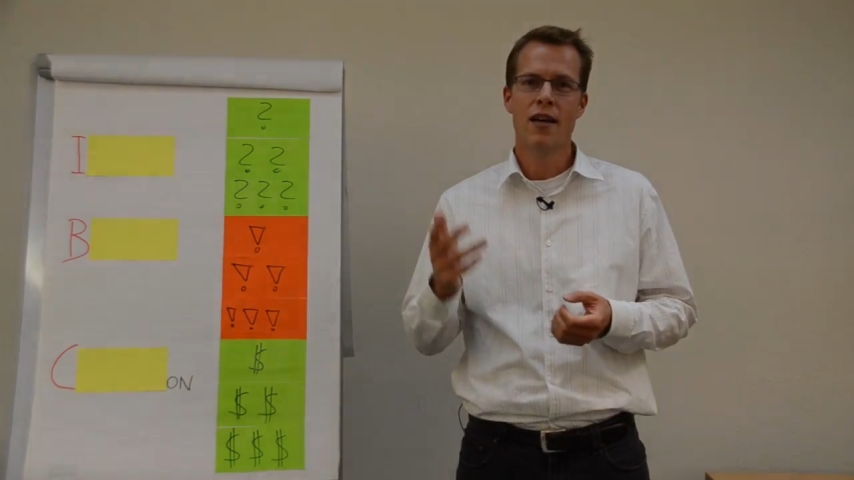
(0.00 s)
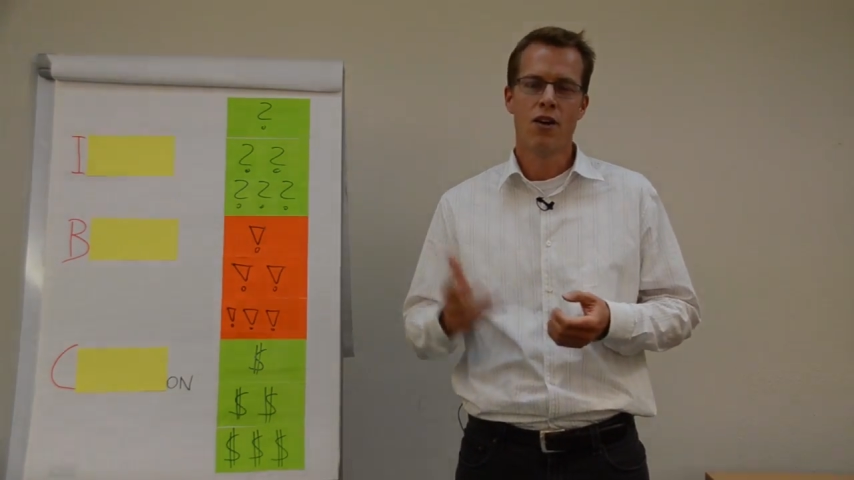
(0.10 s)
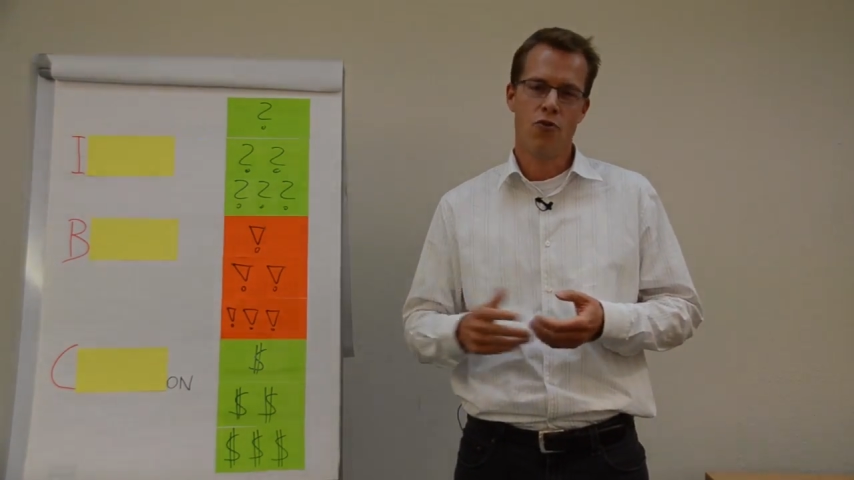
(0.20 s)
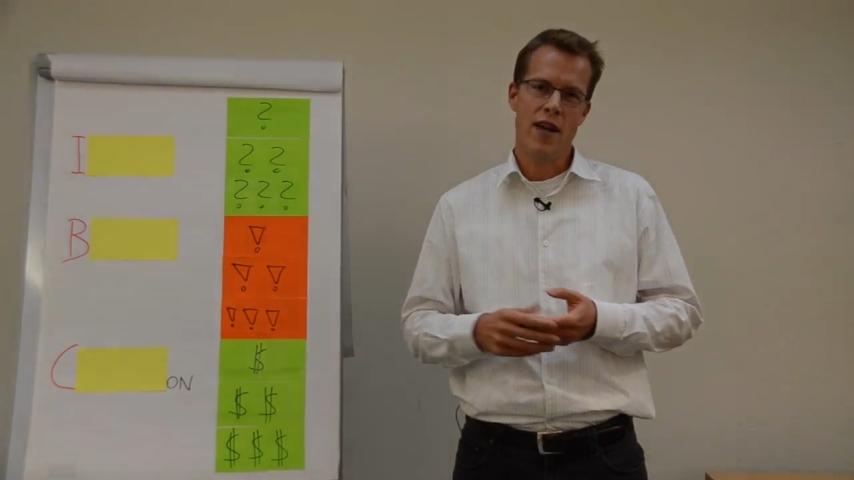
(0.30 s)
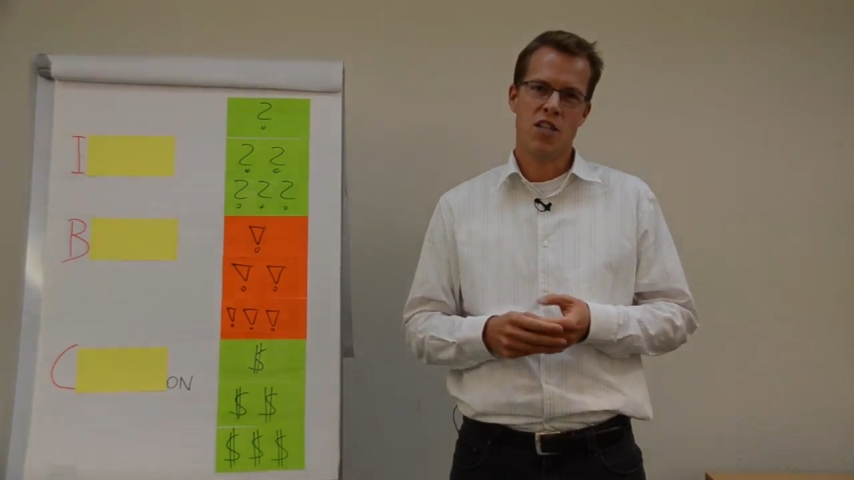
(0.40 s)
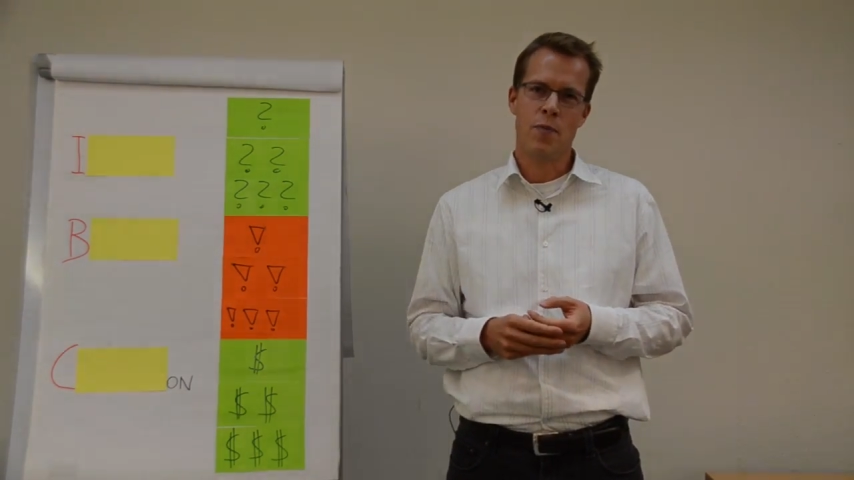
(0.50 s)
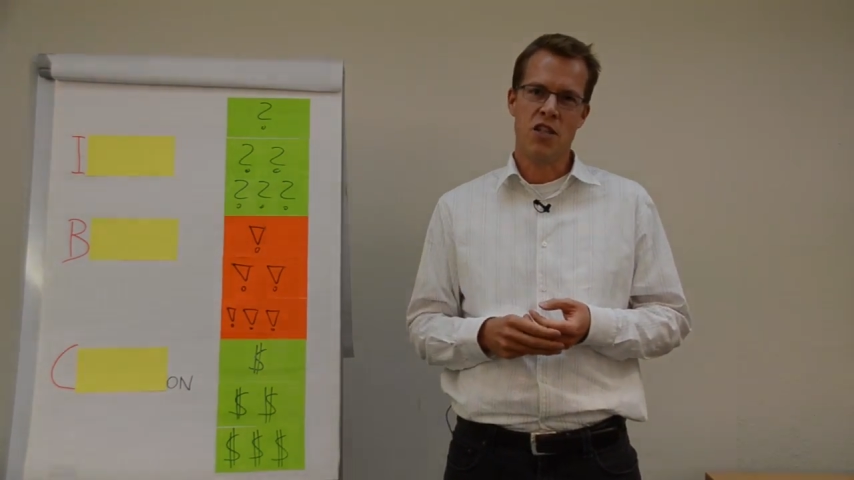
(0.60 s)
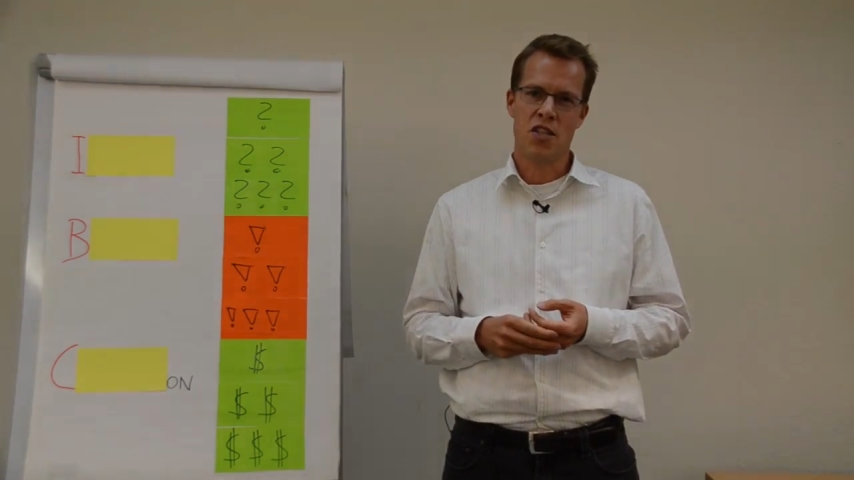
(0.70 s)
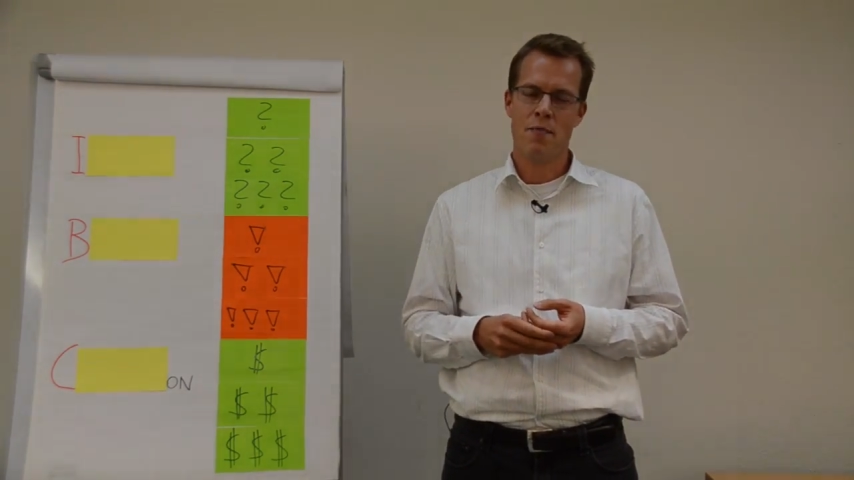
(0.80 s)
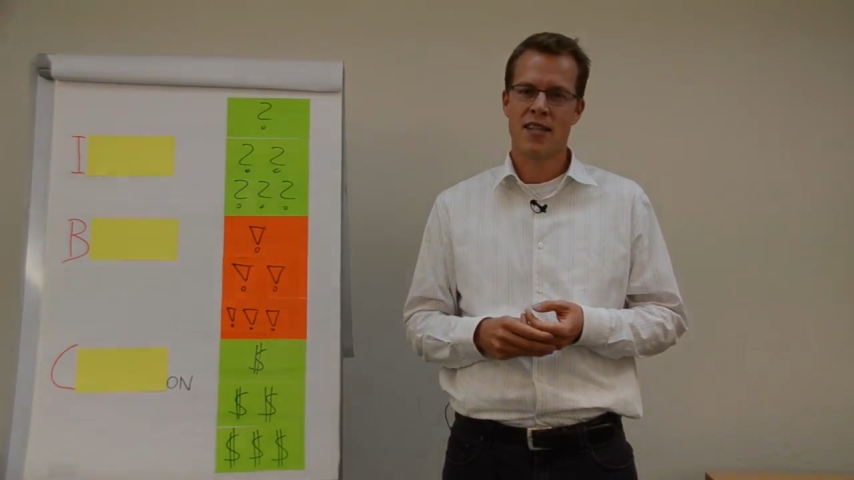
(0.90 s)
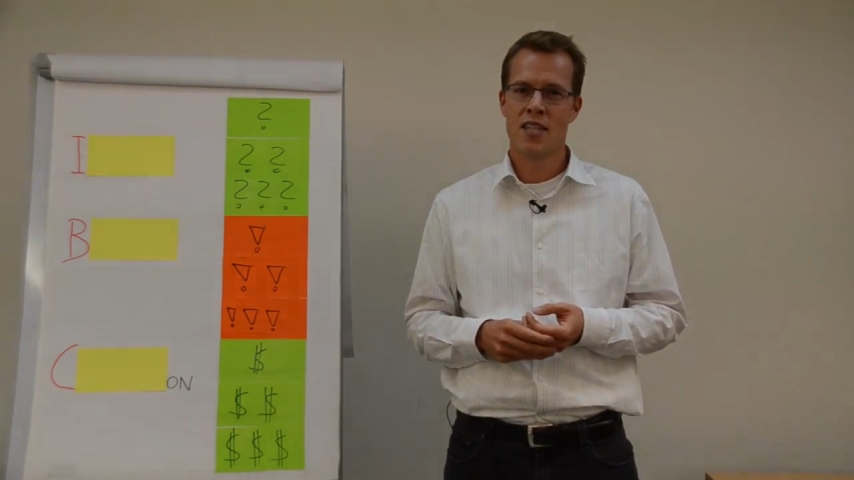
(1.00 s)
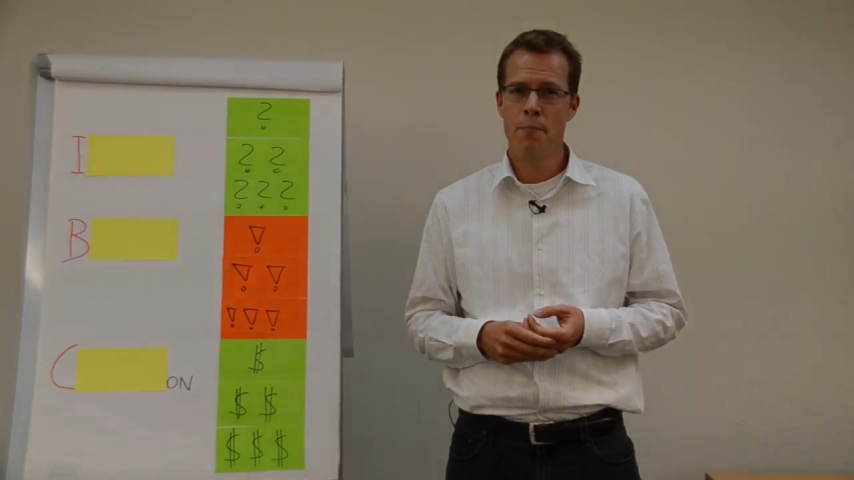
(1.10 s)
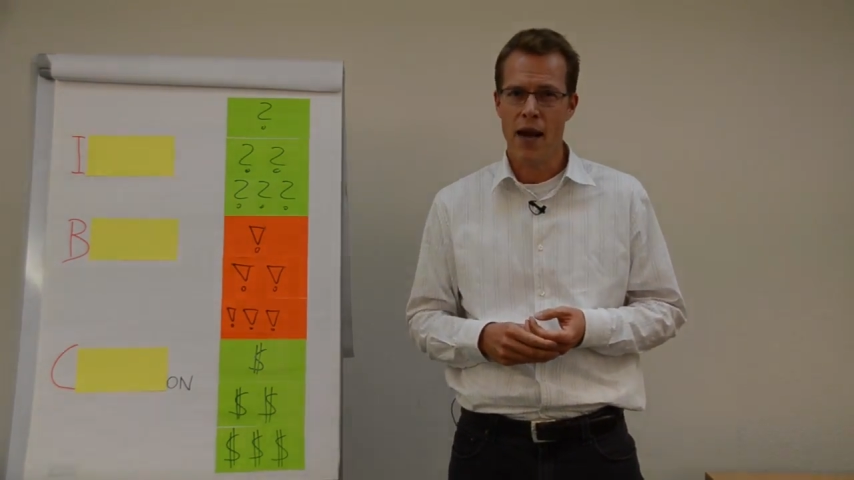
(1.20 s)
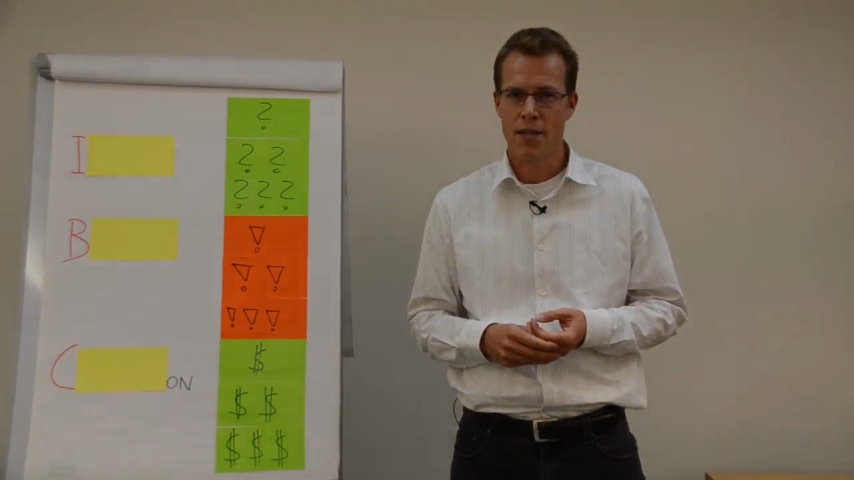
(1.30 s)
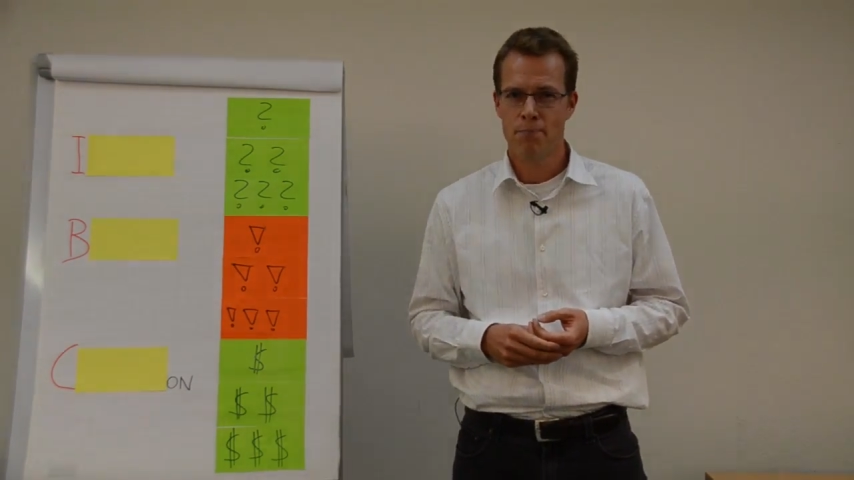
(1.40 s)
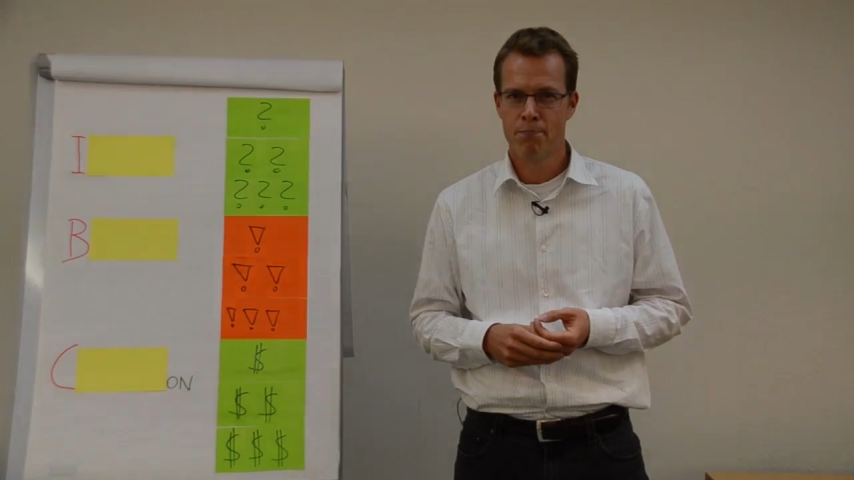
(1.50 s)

great speech that makes an impact?